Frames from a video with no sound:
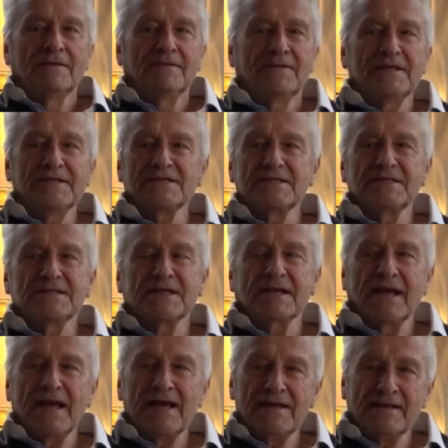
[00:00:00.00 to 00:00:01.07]
This is
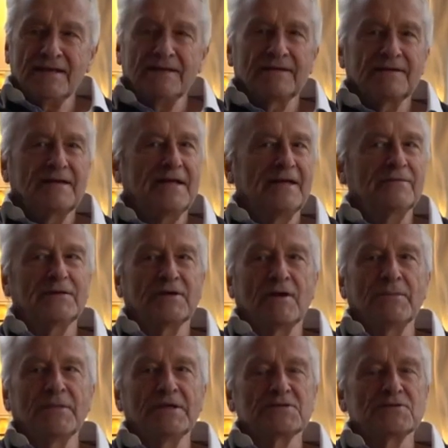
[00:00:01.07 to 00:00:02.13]
again, here we
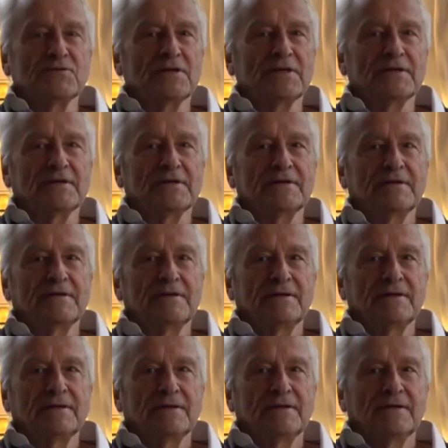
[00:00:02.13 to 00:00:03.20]
come into it.
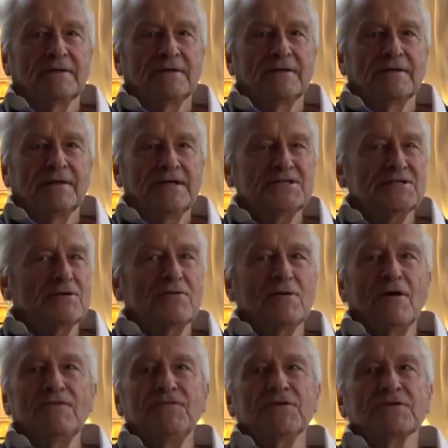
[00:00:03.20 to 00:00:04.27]
It's so
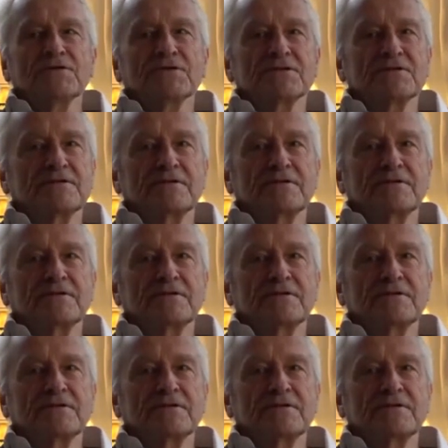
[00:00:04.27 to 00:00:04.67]
obvious.